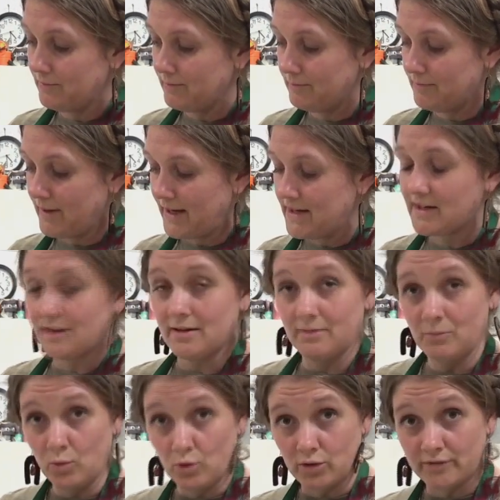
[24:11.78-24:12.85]
make
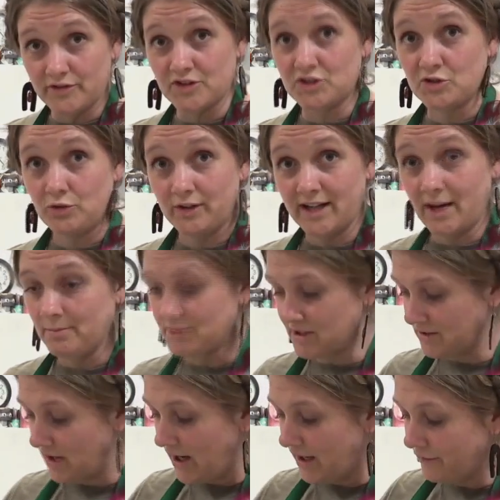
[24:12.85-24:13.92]
more of the story come to
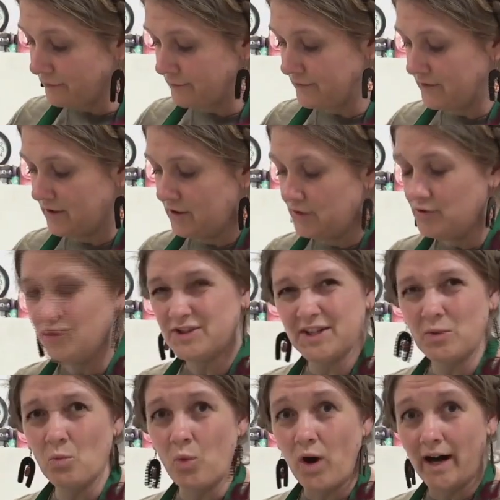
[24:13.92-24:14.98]
life,
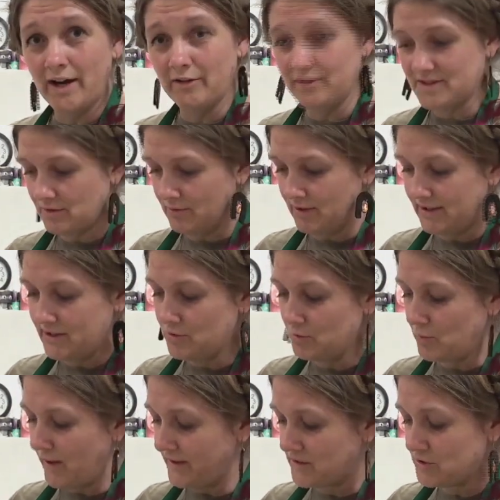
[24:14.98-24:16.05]
using wire is a really good
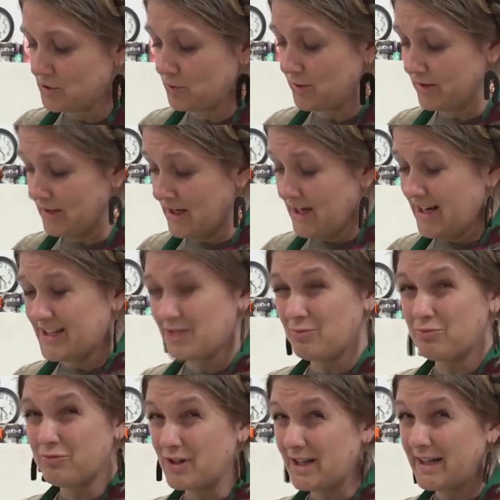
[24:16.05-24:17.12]
way to do it. It's a
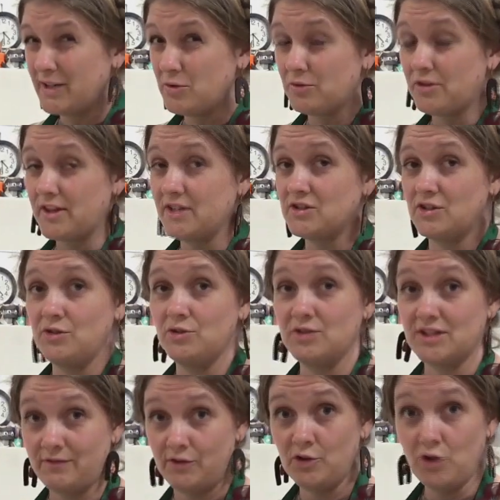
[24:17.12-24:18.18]
really good thing to use
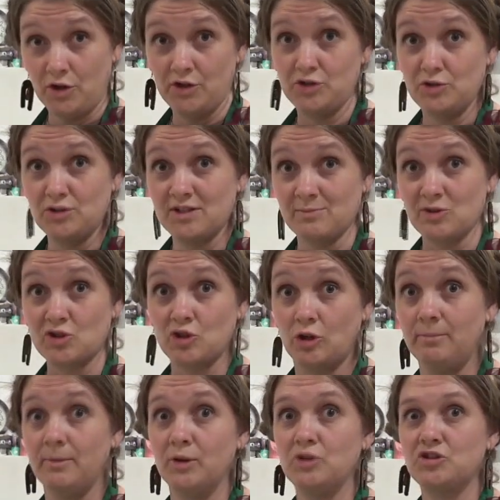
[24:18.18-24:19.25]
if you're going to do some
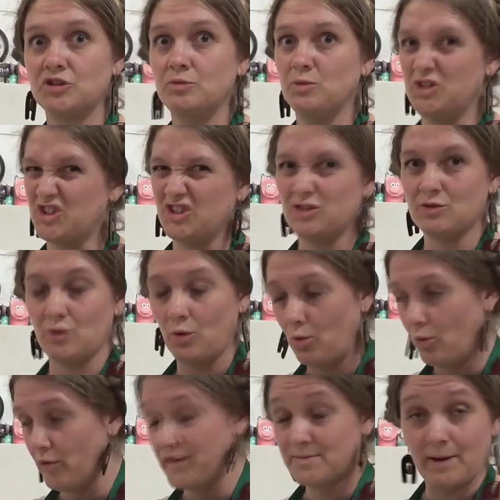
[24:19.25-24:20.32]
stop motion, which is,
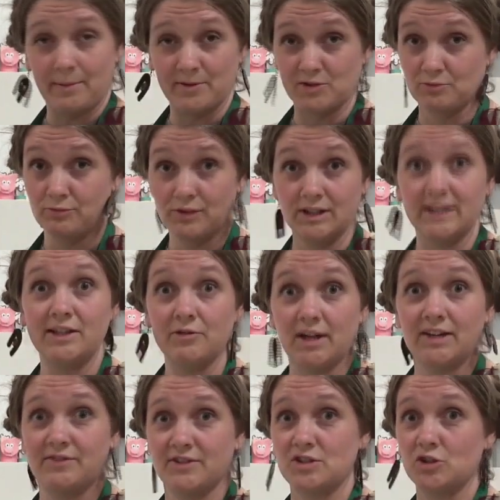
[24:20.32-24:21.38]
all these puppets are really
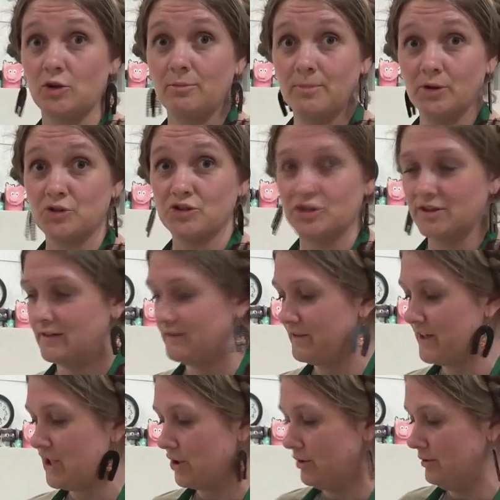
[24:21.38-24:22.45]
great for stop motion
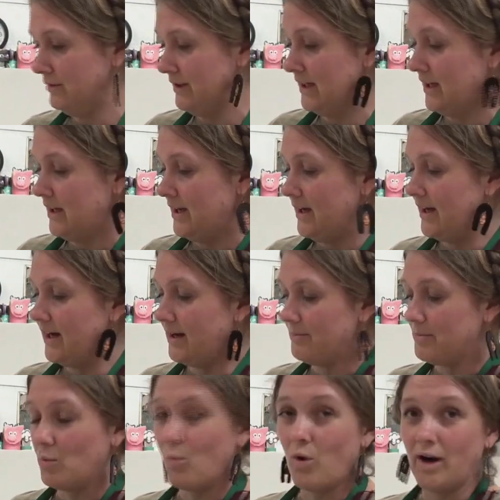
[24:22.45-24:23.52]
video,
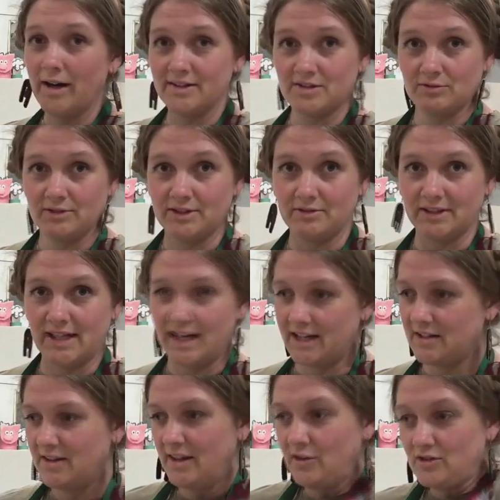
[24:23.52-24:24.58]
but wire is a really, really
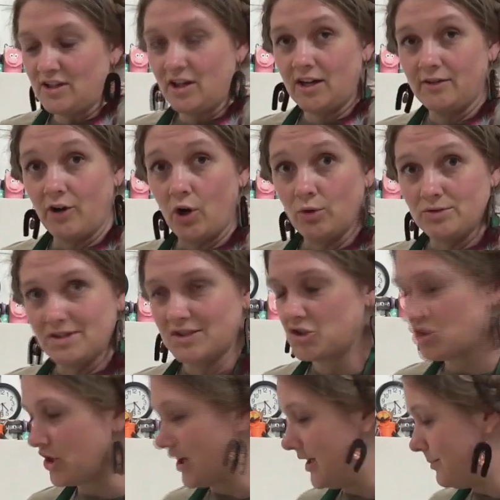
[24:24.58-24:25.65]
handy thing because it kind of holds its
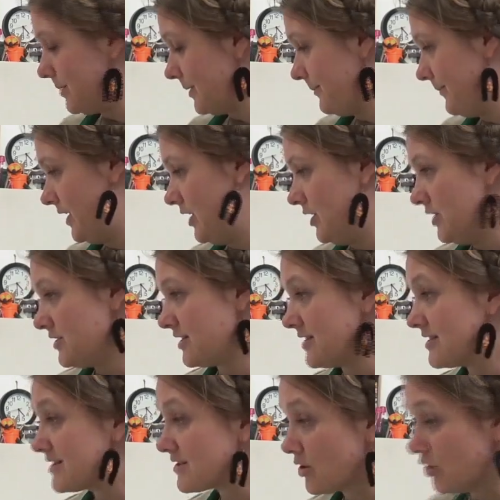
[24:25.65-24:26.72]
shape. So there's
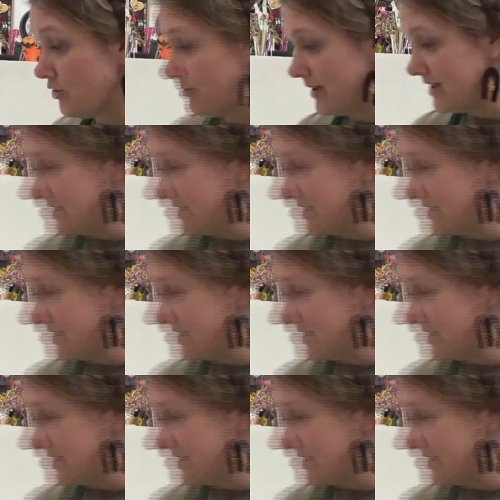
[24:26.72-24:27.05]
so many